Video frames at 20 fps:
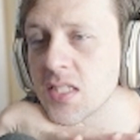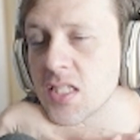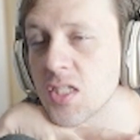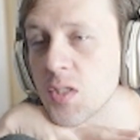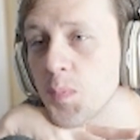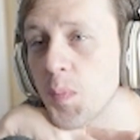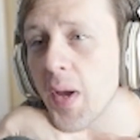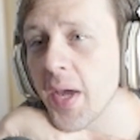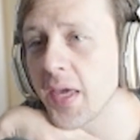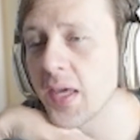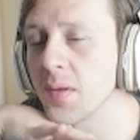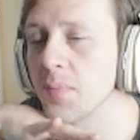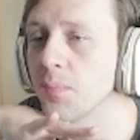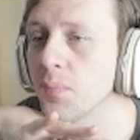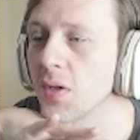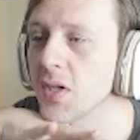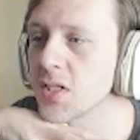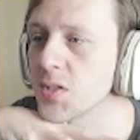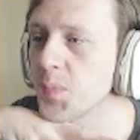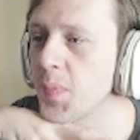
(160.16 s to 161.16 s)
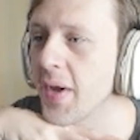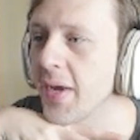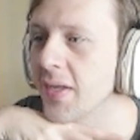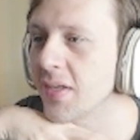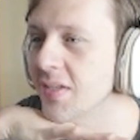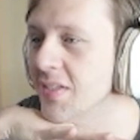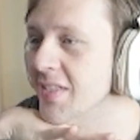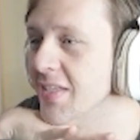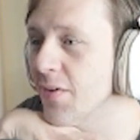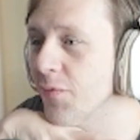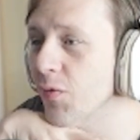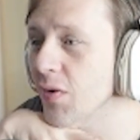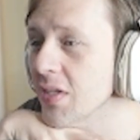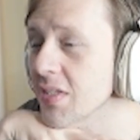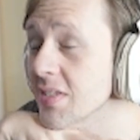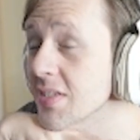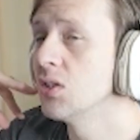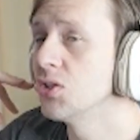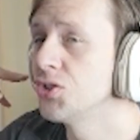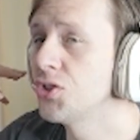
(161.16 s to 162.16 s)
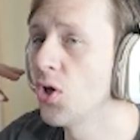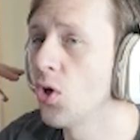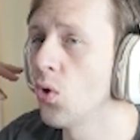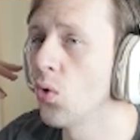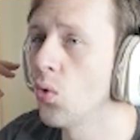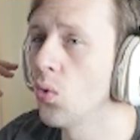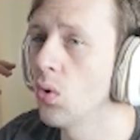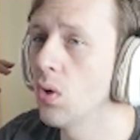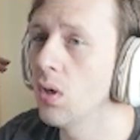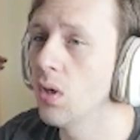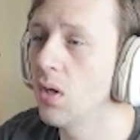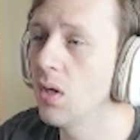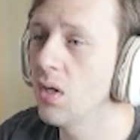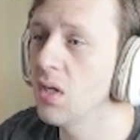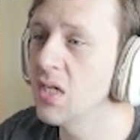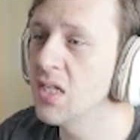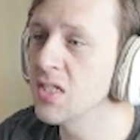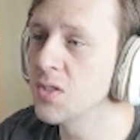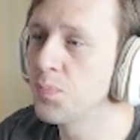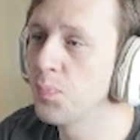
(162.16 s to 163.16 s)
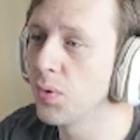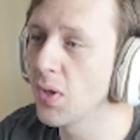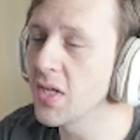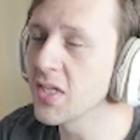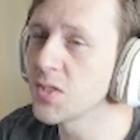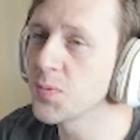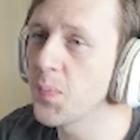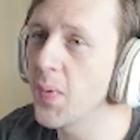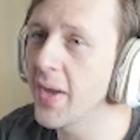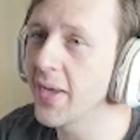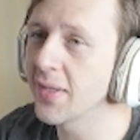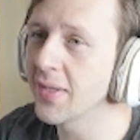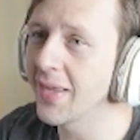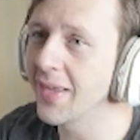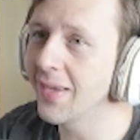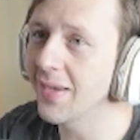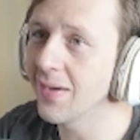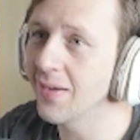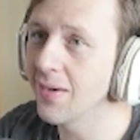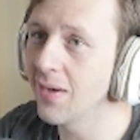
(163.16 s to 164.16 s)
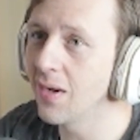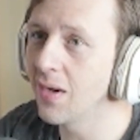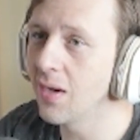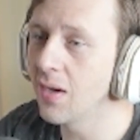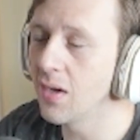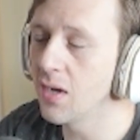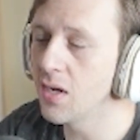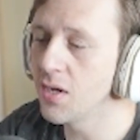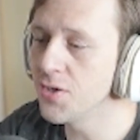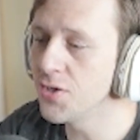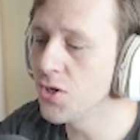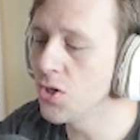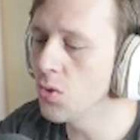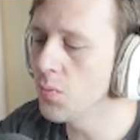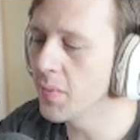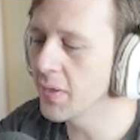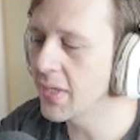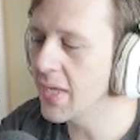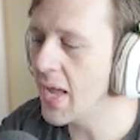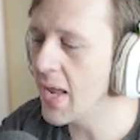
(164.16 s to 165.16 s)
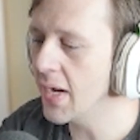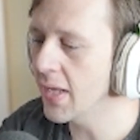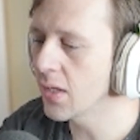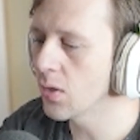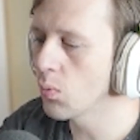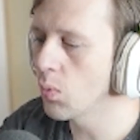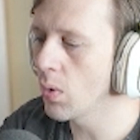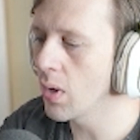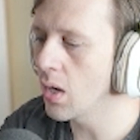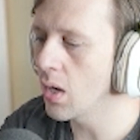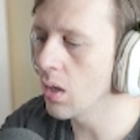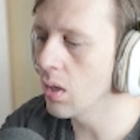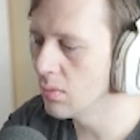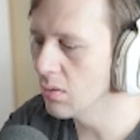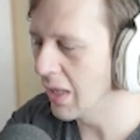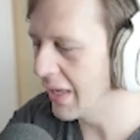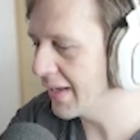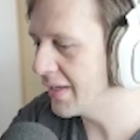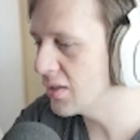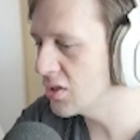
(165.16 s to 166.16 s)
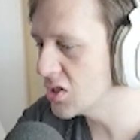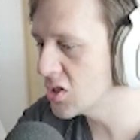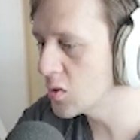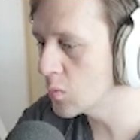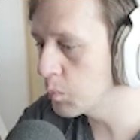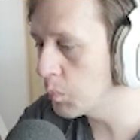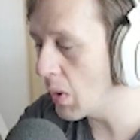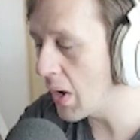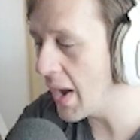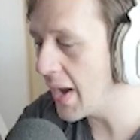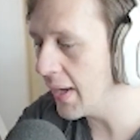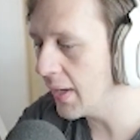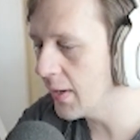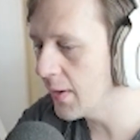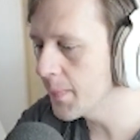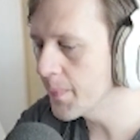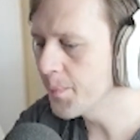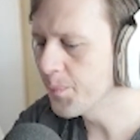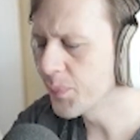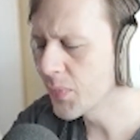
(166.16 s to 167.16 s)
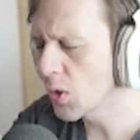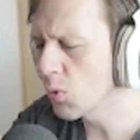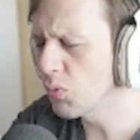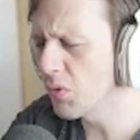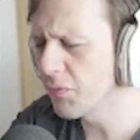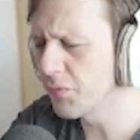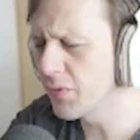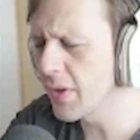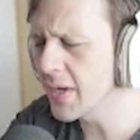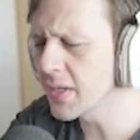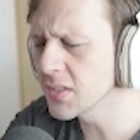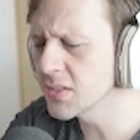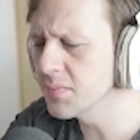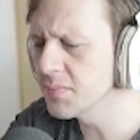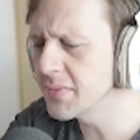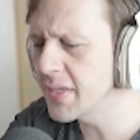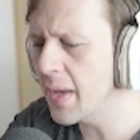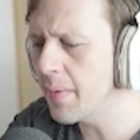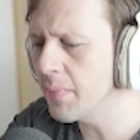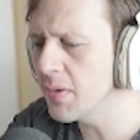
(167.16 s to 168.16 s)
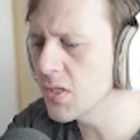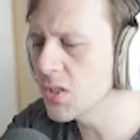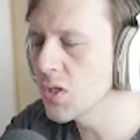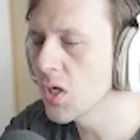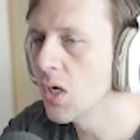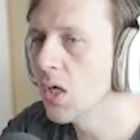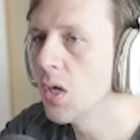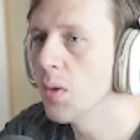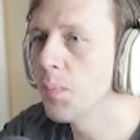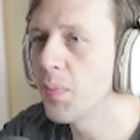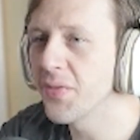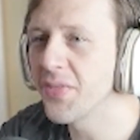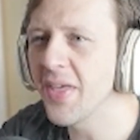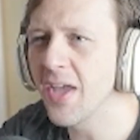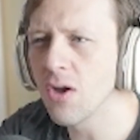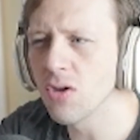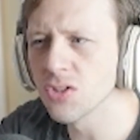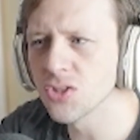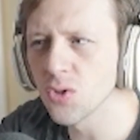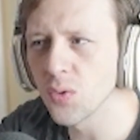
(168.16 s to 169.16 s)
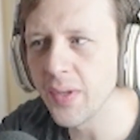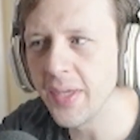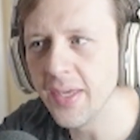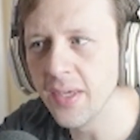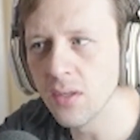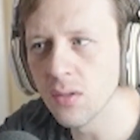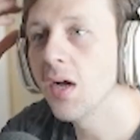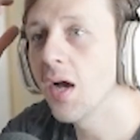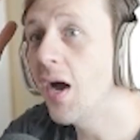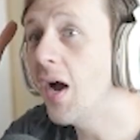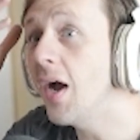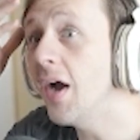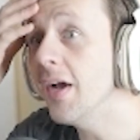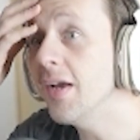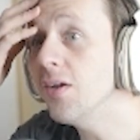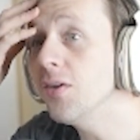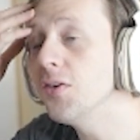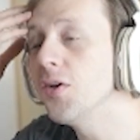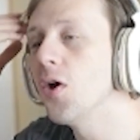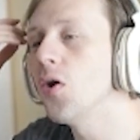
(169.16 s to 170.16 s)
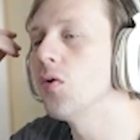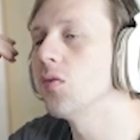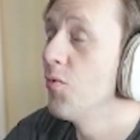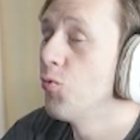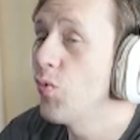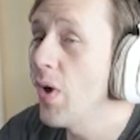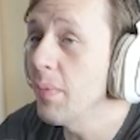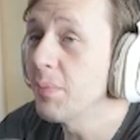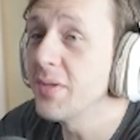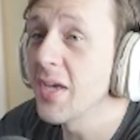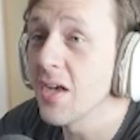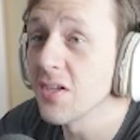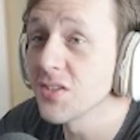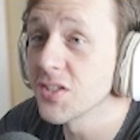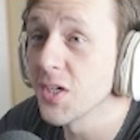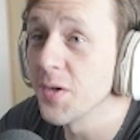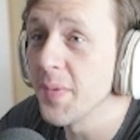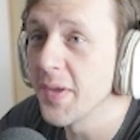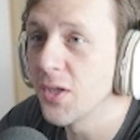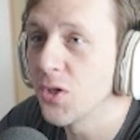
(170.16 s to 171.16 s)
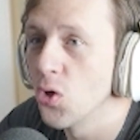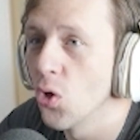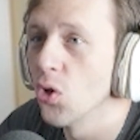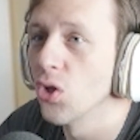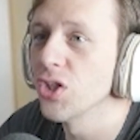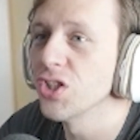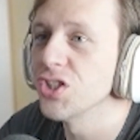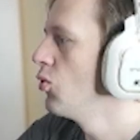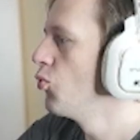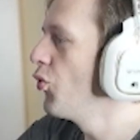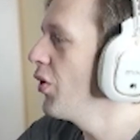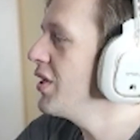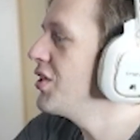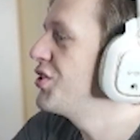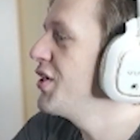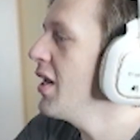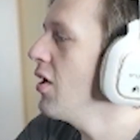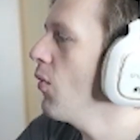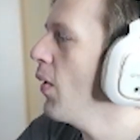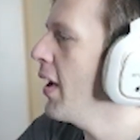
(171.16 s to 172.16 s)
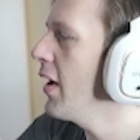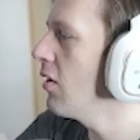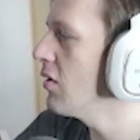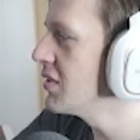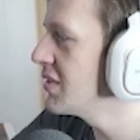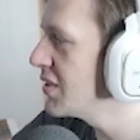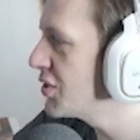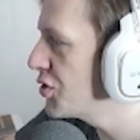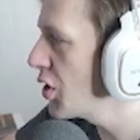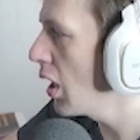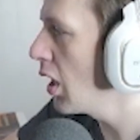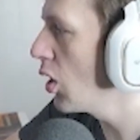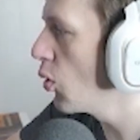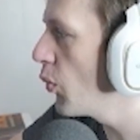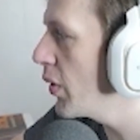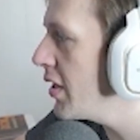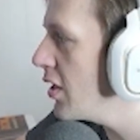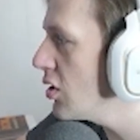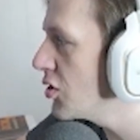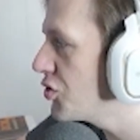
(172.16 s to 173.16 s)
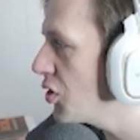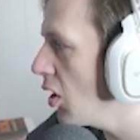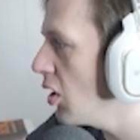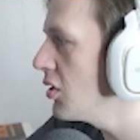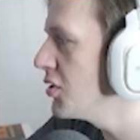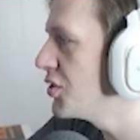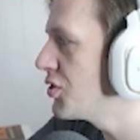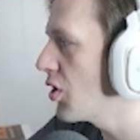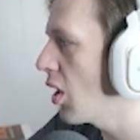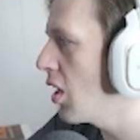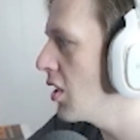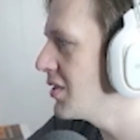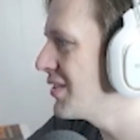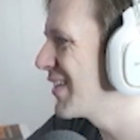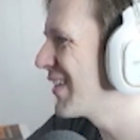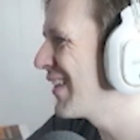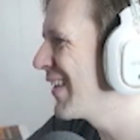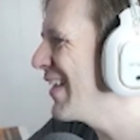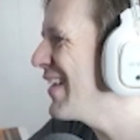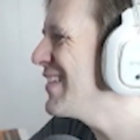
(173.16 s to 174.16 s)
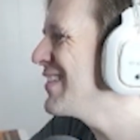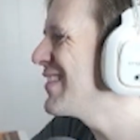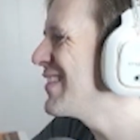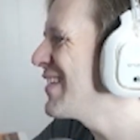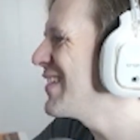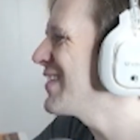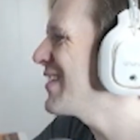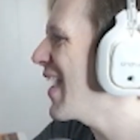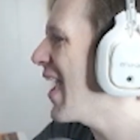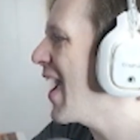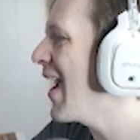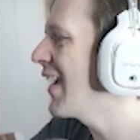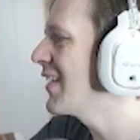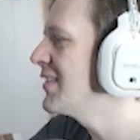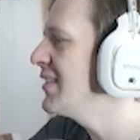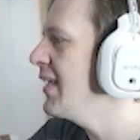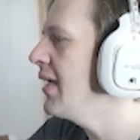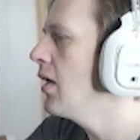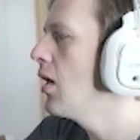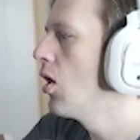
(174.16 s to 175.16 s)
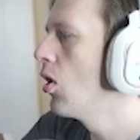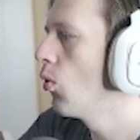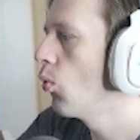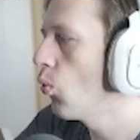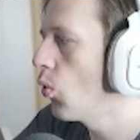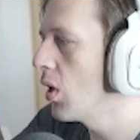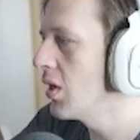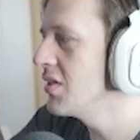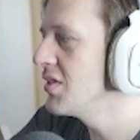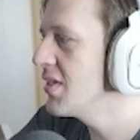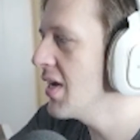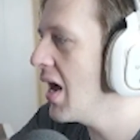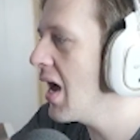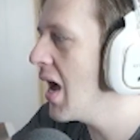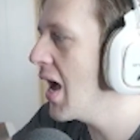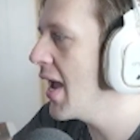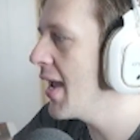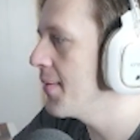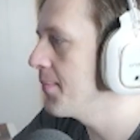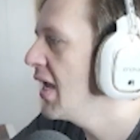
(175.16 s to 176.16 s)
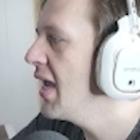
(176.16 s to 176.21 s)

Is Spike and Blood Spike different? So is Blood Spike like uh, a new mechanic where like Spike reflects some damage but they also heal? I don't know. Reptiles are gonna be cool regenerators. So solo, when your turn starts, cleanse this Axie one time.